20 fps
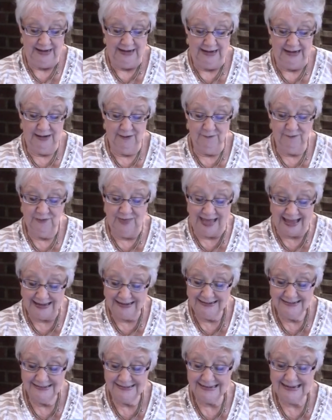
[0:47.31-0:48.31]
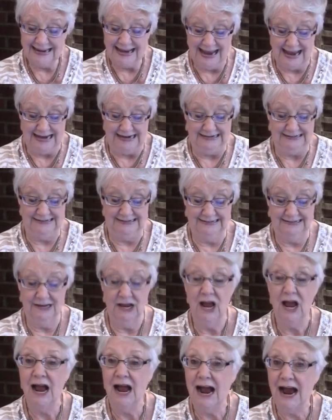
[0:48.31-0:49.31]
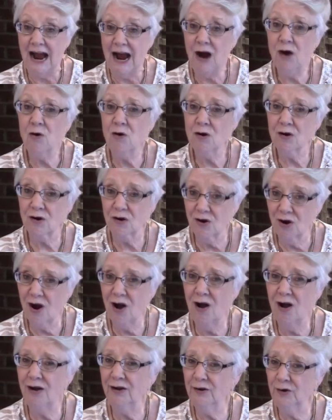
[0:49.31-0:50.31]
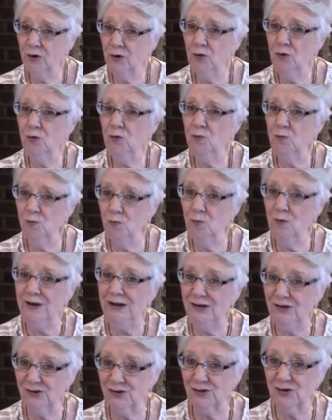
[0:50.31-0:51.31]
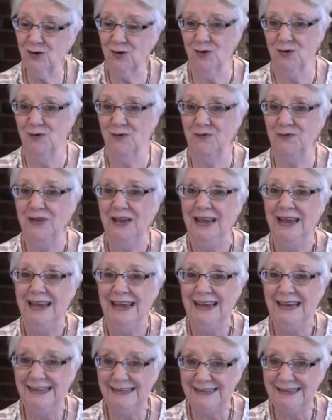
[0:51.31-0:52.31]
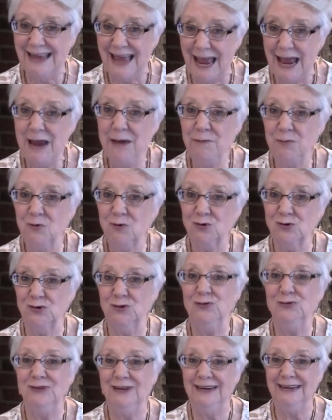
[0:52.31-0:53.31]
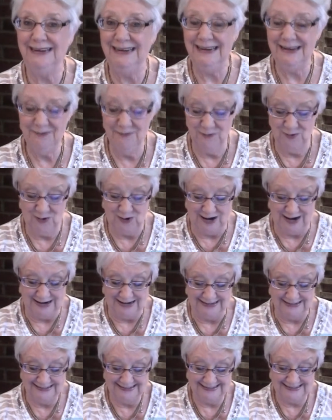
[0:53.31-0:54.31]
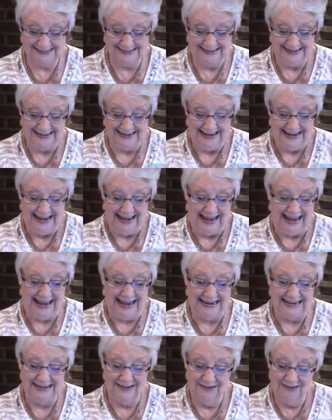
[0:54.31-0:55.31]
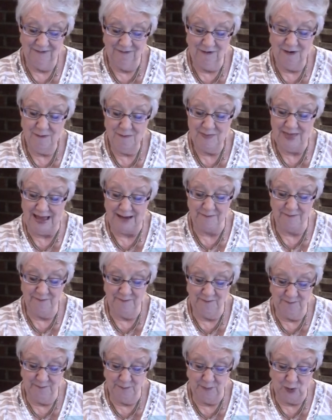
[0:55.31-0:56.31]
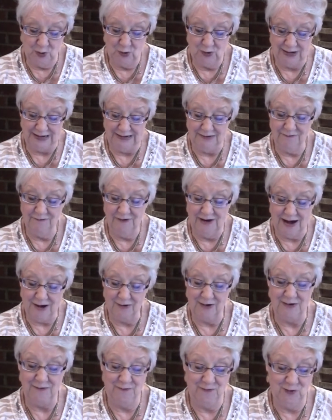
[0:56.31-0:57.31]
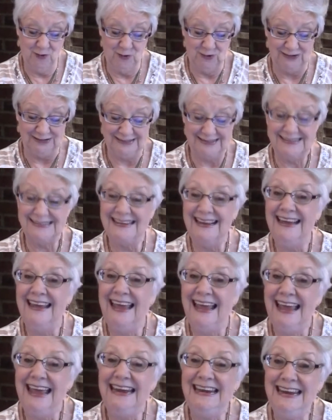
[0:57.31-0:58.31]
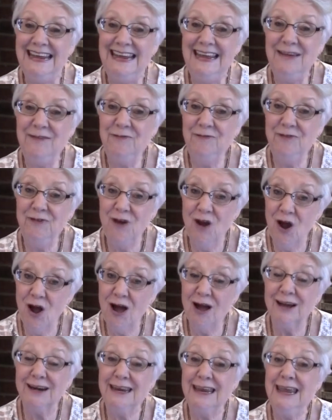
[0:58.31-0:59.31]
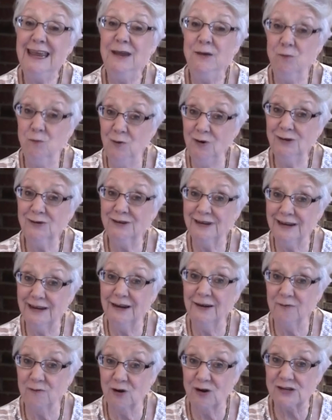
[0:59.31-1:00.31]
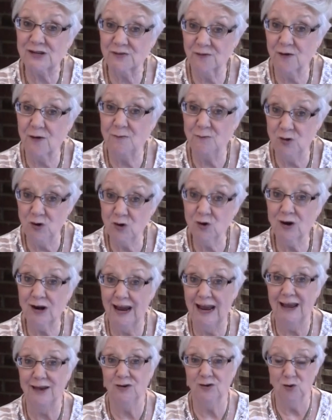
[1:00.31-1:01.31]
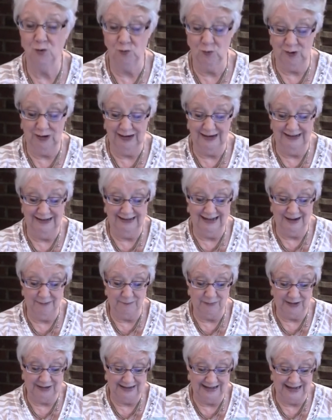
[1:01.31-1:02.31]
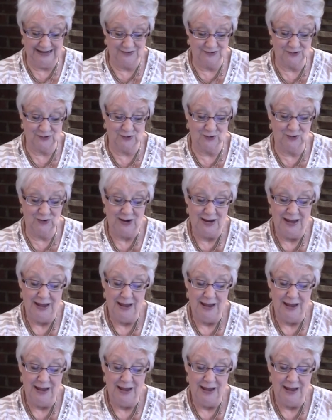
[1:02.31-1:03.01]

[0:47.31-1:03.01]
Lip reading: If that is the case, our God whom we serve is able to deliver us and from that burning fiery furnace. And if not, he will deliver us from your hand, O King Nebuchadnezzar.